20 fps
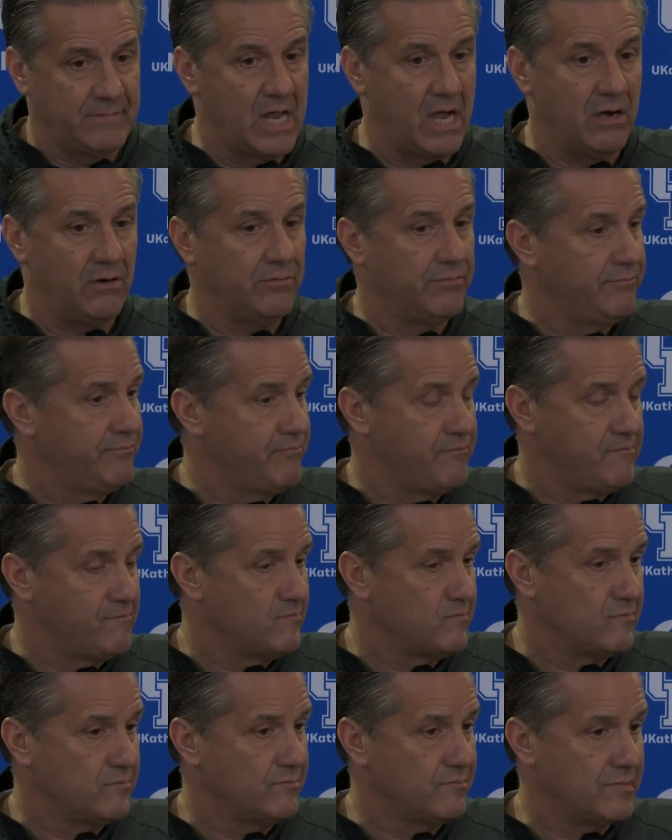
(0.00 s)
no,
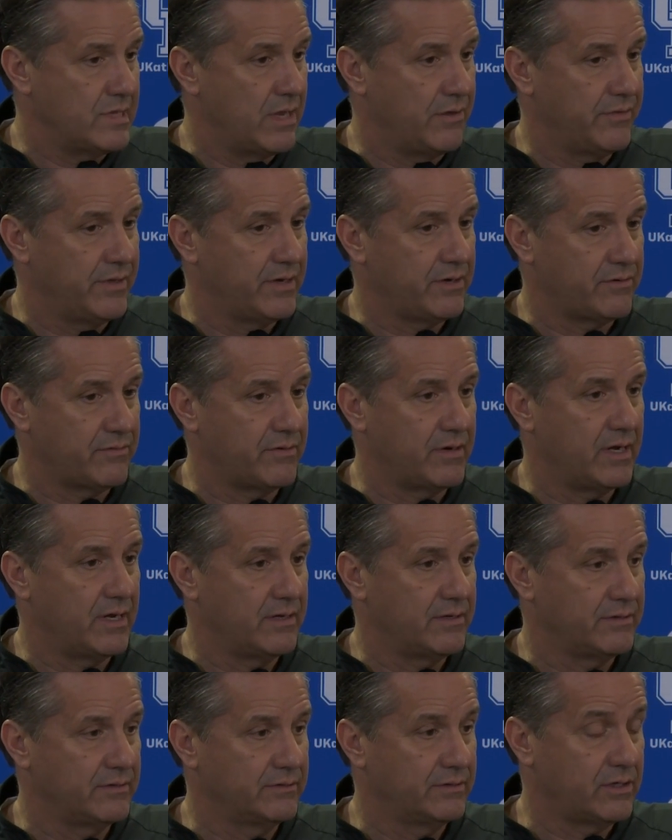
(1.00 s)
no, they're
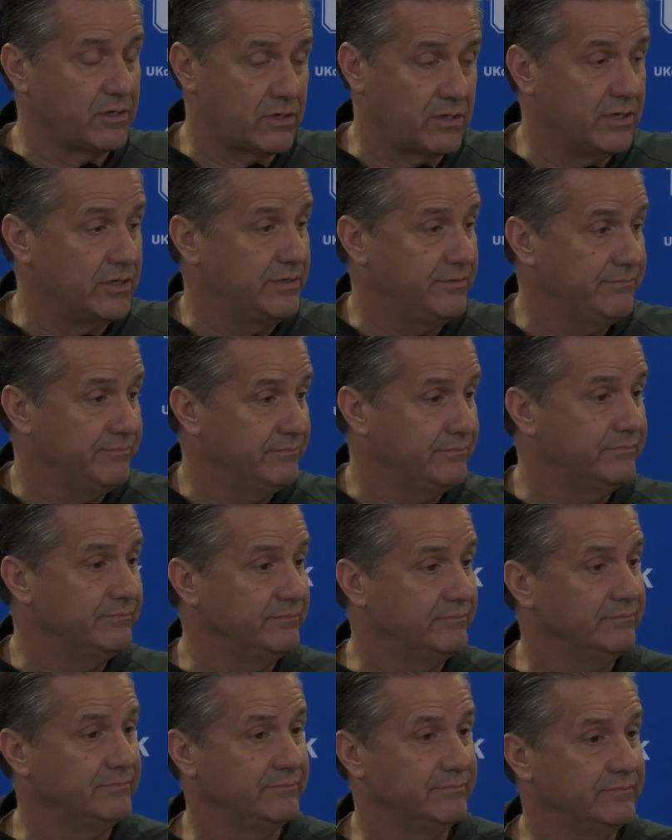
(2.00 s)
uh, they're good.
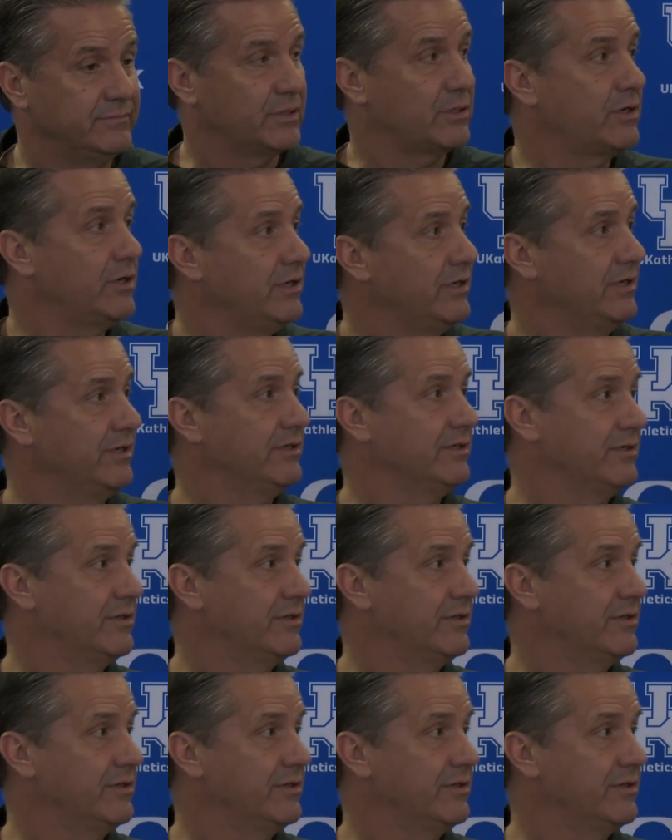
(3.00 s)
They're good.